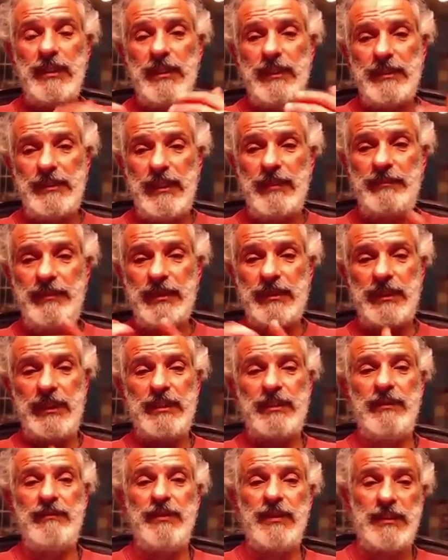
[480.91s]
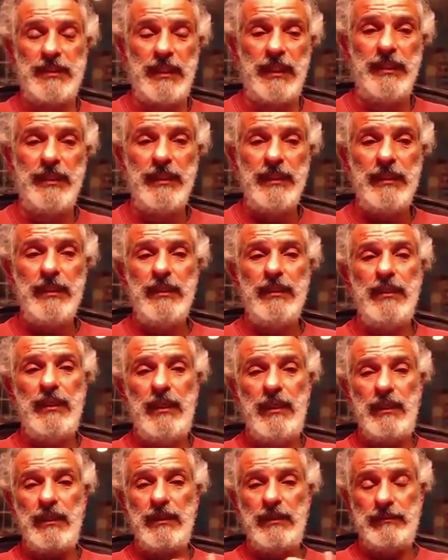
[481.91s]
10% of the sun
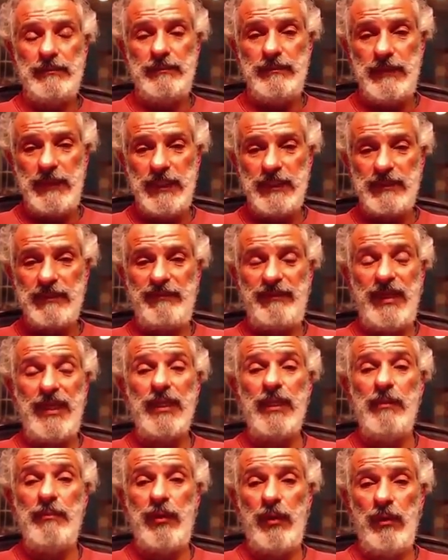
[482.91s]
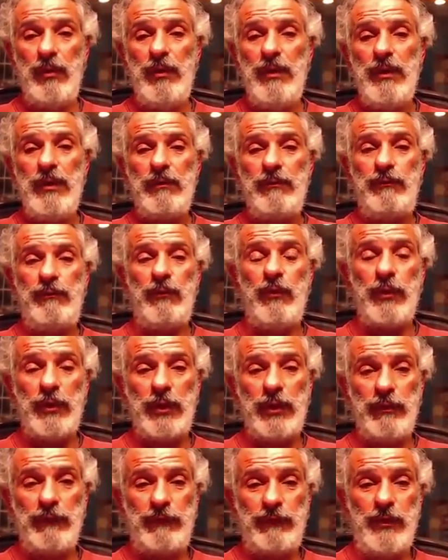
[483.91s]
is available
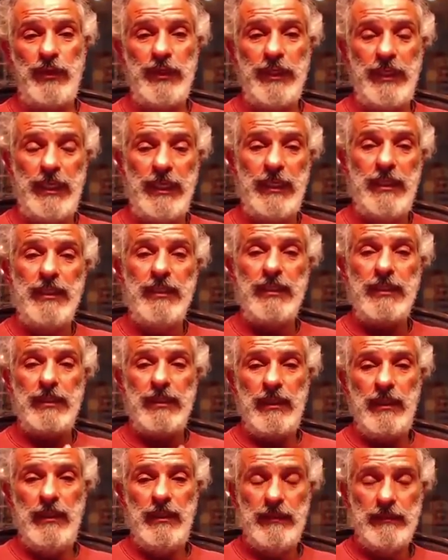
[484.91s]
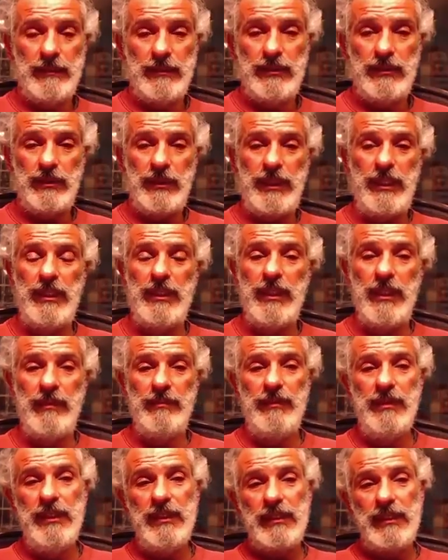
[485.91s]
for converting to
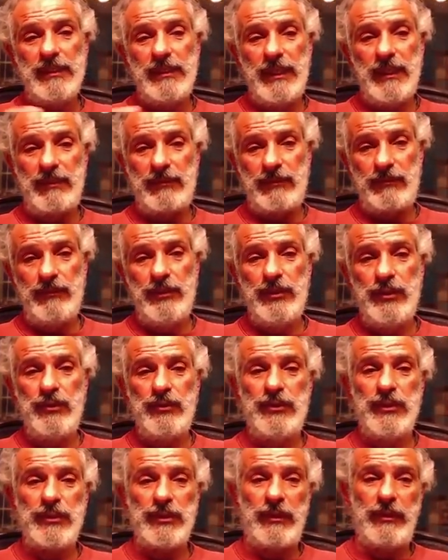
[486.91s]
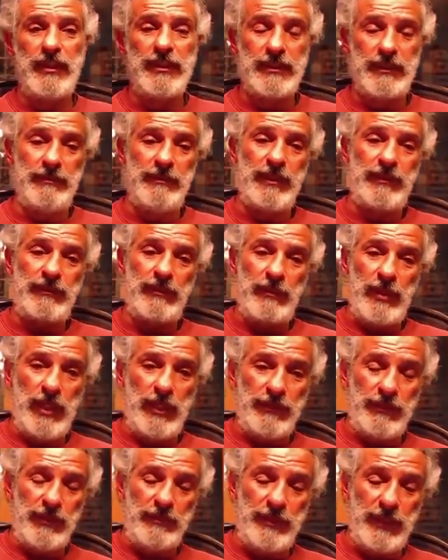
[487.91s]
helium. That reduces our estimate from
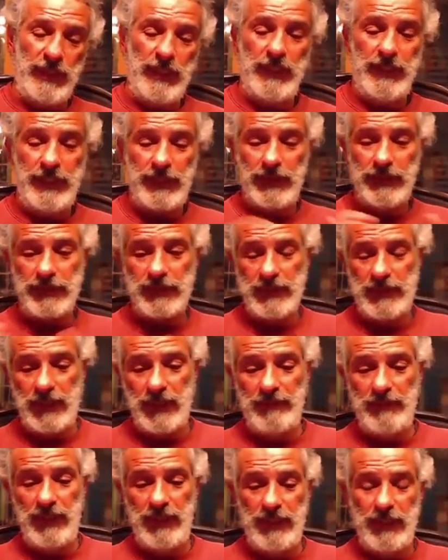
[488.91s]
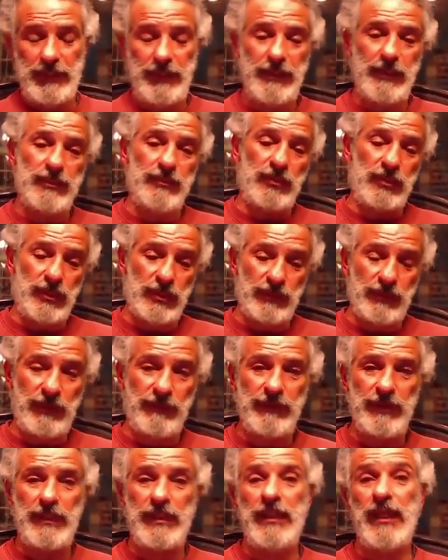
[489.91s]
100 billion years to 10 billion years, which is
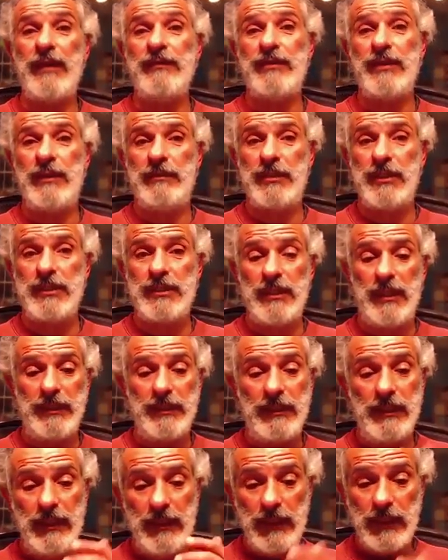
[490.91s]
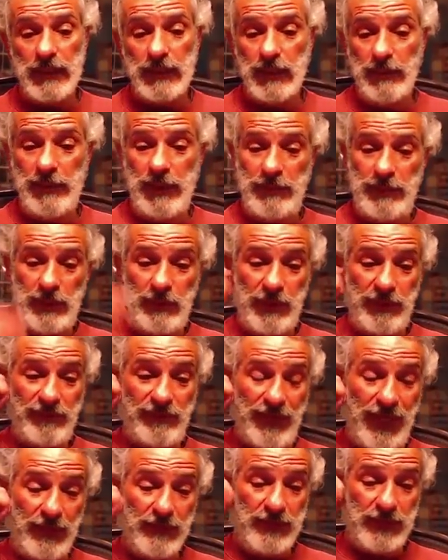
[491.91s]
roughly the lifetime of the sun. So maybe we
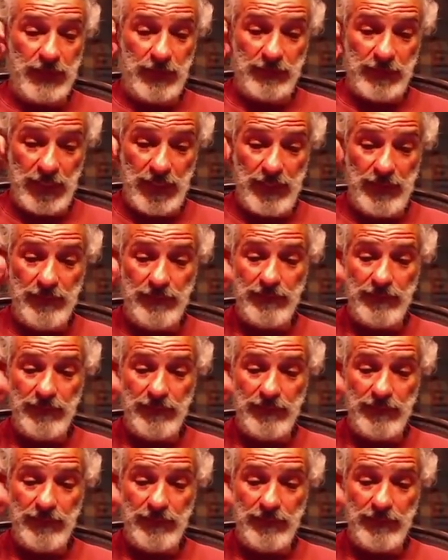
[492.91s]
found something.